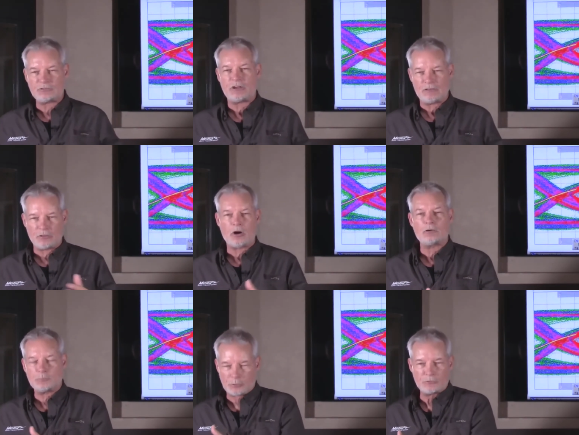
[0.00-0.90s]
a
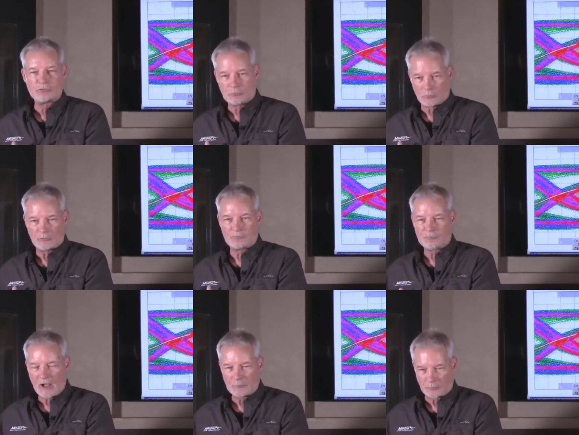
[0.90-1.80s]
large push toward
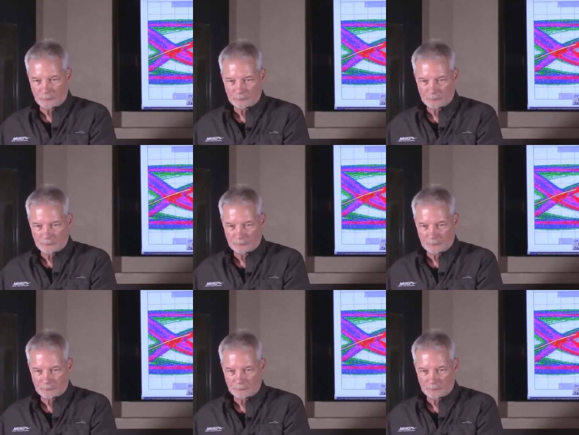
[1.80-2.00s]
fiber.